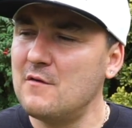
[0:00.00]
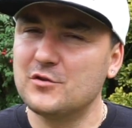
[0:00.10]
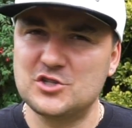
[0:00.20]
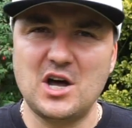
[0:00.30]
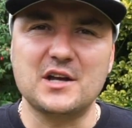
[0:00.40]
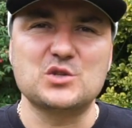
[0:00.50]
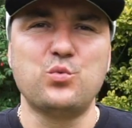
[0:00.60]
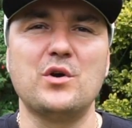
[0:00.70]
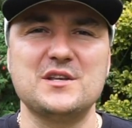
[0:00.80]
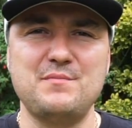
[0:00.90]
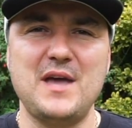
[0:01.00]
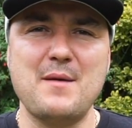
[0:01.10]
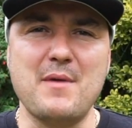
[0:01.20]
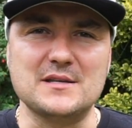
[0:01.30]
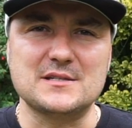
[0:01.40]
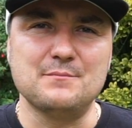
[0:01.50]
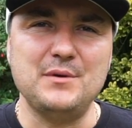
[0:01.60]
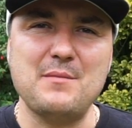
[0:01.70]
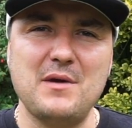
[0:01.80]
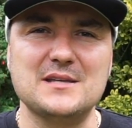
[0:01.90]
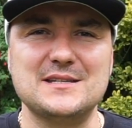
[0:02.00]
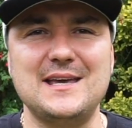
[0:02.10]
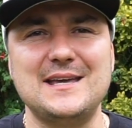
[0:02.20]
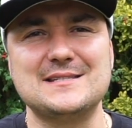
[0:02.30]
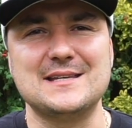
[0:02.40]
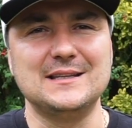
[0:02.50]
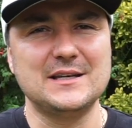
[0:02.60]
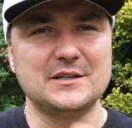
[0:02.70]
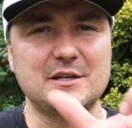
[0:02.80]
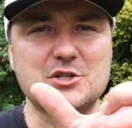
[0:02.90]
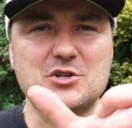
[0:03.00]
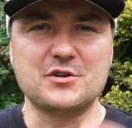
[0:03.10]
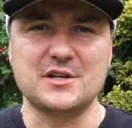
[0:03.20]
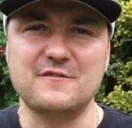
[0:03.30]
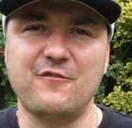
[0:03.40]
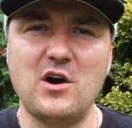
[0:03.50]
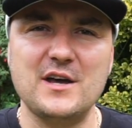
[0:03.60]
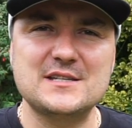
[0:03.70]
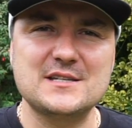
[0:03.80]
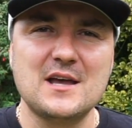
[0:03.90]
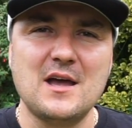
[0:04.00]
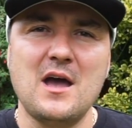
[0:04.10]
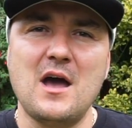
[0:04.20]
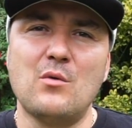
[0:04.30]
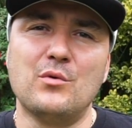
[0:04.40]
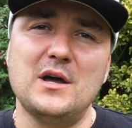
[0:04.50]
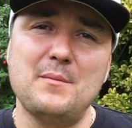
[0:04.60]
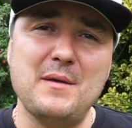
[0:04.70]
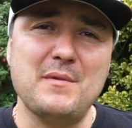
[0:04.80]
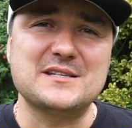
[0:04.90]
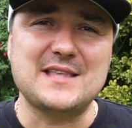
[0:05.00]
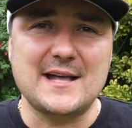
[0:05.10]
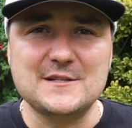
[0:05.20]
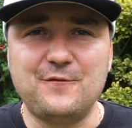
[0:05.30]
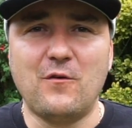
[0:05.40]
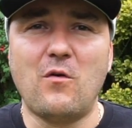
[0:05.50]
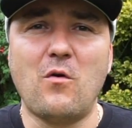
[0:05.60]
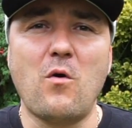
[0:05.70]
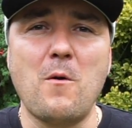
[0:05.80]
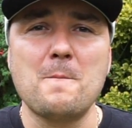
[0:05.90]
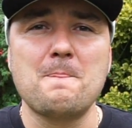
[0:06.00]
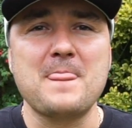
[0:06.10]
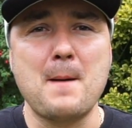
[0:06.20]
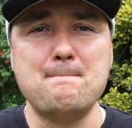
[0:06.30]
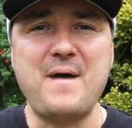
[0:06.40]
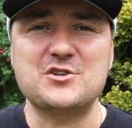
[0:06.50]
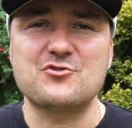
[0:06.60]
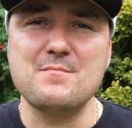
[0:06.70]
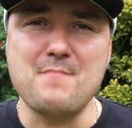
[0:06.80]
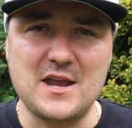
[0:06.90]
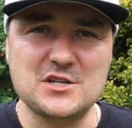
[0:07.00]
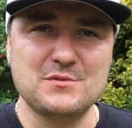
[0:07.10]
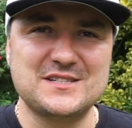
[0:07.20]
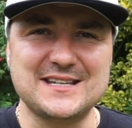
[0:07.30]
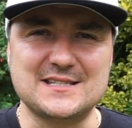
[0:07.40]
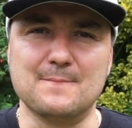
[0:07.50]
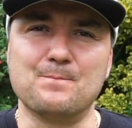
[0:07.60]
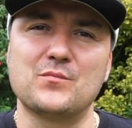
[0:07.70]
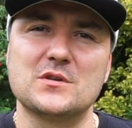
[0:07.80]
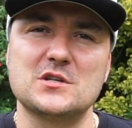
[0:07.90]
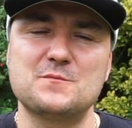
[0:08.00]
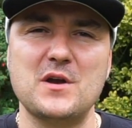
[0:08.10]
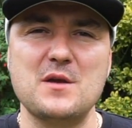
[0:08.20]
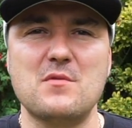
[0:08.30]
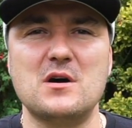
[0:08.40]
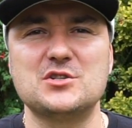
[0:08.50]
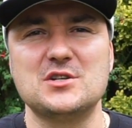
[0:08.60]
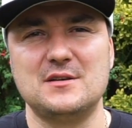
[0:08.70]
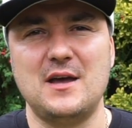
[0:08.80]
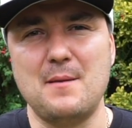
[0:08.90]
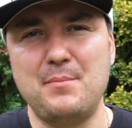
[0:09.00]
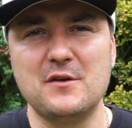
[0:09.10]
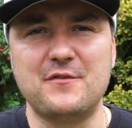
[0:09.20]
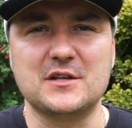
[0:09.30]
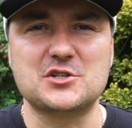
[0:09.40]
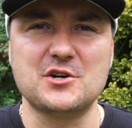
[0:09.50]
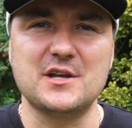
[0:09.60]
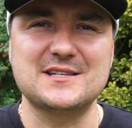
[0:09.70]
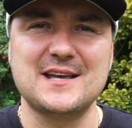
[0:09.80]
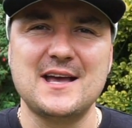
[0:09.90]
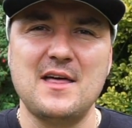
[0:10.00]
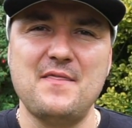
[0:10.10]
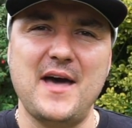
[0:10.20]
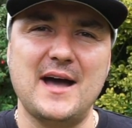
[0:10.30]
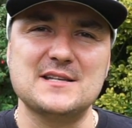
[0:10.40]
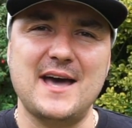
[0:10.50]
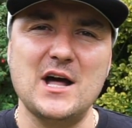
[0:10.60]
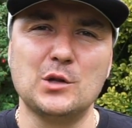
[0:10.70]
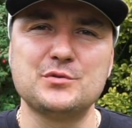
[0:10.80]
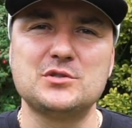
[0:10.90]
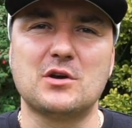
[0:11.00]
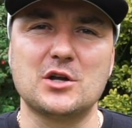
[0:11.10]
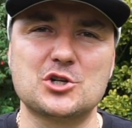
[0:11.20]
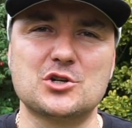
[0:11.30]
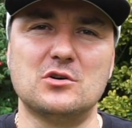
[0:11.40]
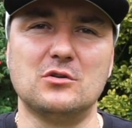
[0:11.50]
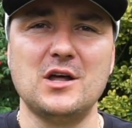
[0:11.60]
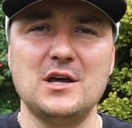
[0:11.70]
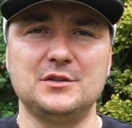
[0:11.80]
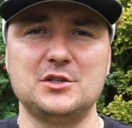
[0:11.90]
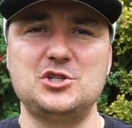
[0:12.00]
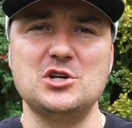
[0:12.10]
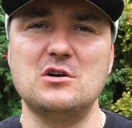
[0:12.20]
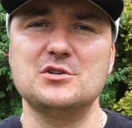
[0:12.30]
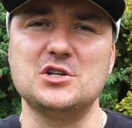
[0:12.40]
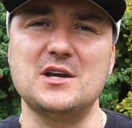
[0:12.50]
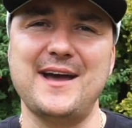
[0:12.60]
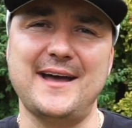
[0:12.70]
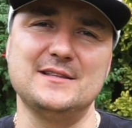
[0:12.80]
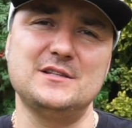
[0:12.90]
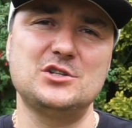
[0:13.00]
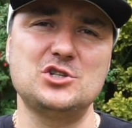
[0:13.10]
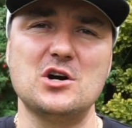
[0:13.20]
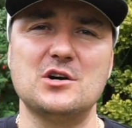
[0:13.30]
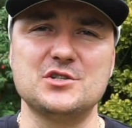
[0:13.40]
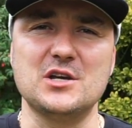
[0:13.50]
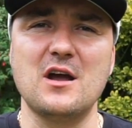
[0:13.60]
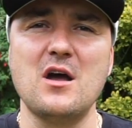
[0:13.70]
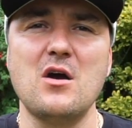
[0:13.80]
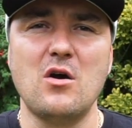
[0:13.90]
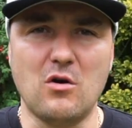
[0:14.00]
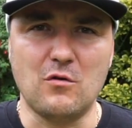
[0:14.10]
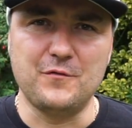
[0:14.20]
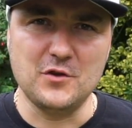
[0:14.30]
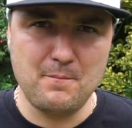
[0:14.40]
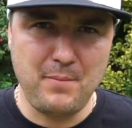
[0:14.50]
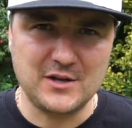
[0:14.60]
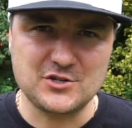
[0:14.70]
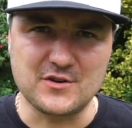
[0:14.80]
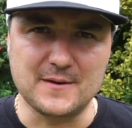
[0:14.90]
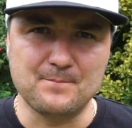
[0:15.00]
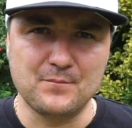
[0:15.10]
For starters, what is BMS? BMS is a little electronic device where BMS stands for Battery Management System. So it's pretty much a bit of electronics that helps to control the charging and discharging of your battery.